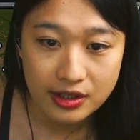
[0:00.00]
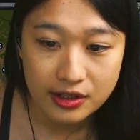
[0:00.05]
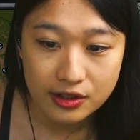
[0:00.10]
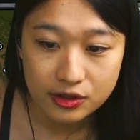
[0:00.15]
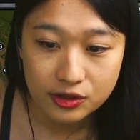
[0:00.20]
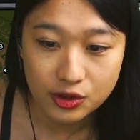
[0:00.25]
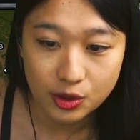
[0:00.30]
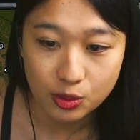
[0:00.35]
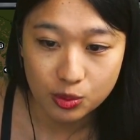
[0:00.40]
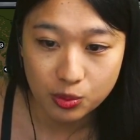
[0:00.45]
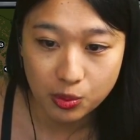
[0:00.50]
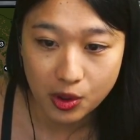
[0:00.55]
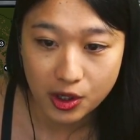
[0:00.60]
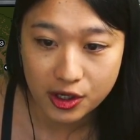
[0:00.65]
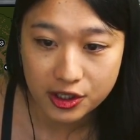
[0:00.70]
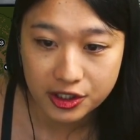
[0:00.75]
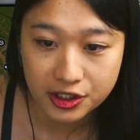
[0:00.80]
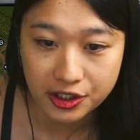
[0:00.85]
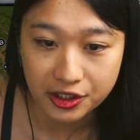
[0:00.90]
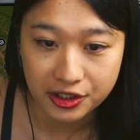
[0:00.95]
The
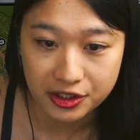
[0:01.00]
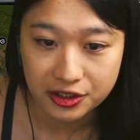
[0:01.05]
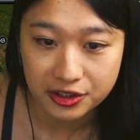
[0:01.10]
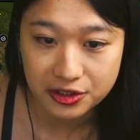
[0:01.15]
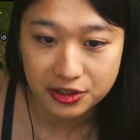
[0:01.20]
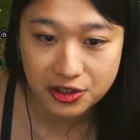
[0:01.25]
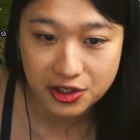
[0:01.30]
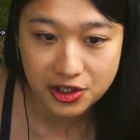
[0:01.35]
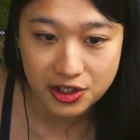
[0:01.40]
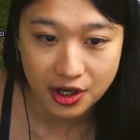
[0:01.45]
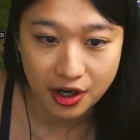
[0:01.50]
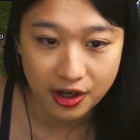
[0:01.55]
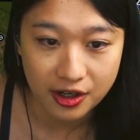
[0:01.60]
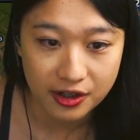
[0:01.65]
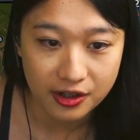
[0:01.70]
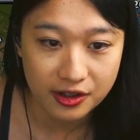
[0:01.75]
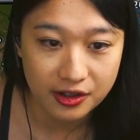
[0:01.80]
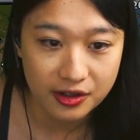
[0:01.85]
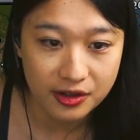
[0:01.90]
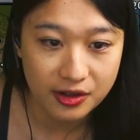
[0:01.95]
workers
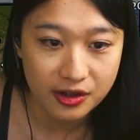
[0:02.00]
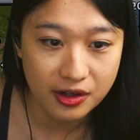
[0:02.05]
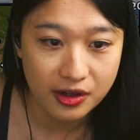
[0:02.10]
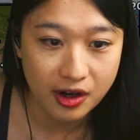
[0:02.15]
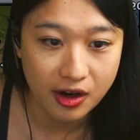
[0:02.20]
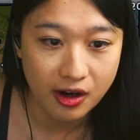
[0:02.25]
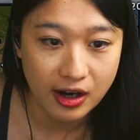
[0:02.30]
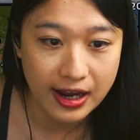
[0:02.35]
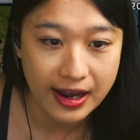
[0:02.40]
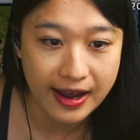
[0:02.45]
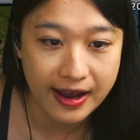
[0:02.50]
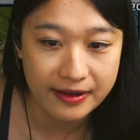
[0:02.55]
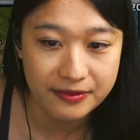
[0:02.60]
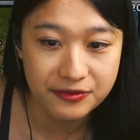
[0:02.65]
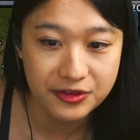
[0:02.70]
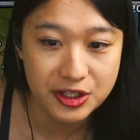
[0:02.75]
have